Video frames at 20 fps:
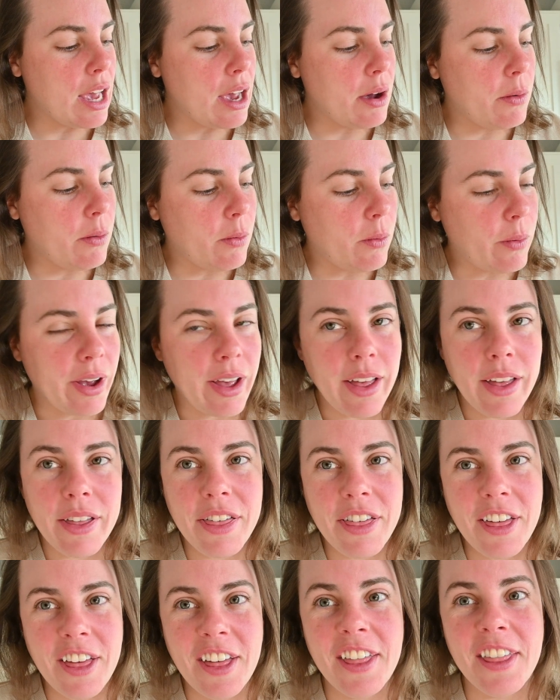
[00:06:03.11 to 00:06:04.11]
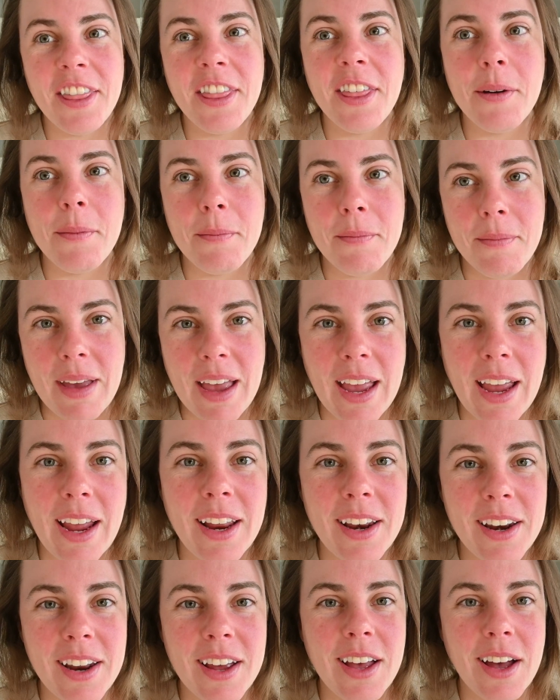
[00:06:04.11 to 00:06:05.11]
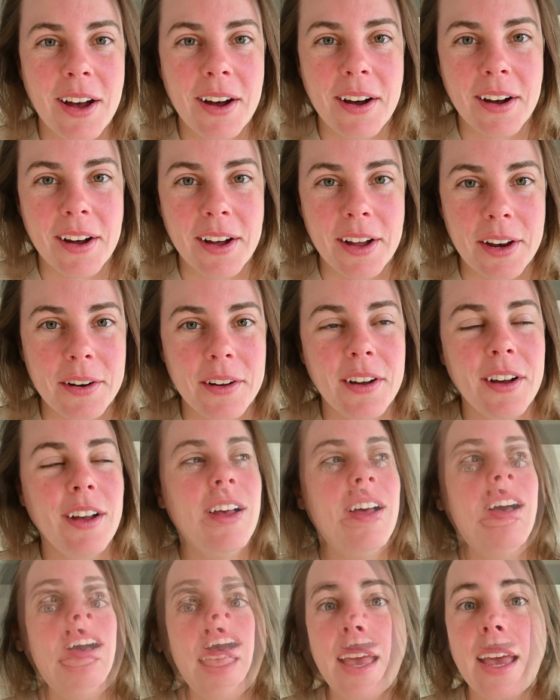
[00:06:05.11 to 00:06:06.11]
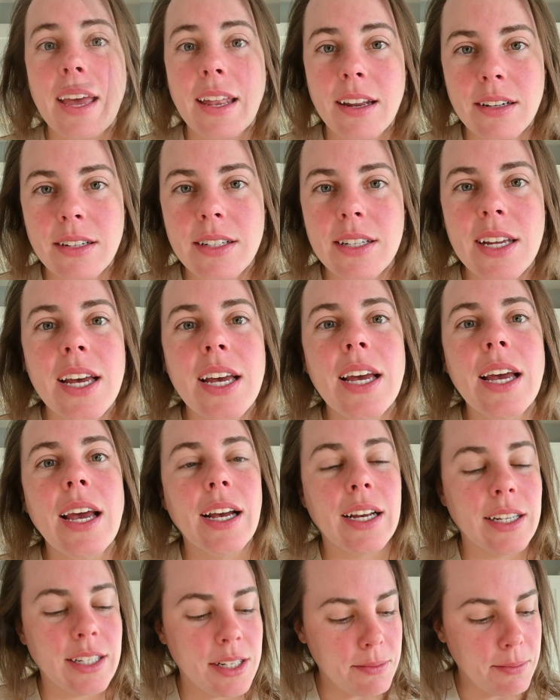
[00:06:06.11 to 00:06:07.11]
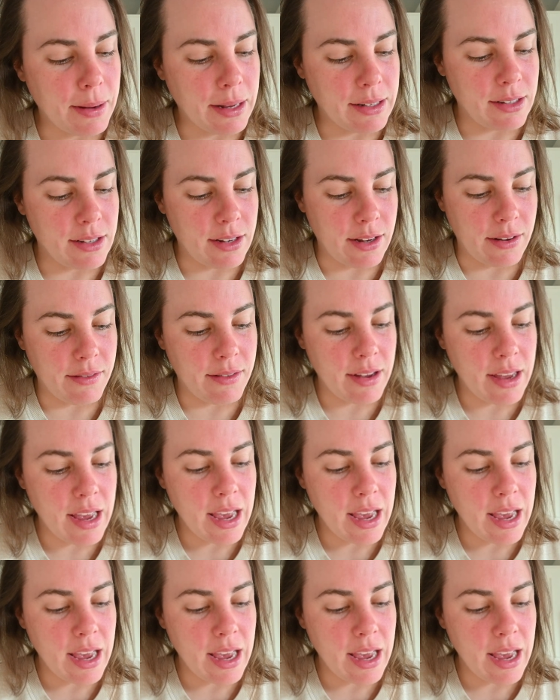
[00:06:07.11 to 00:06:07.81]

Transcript: With the main con, it is expensive.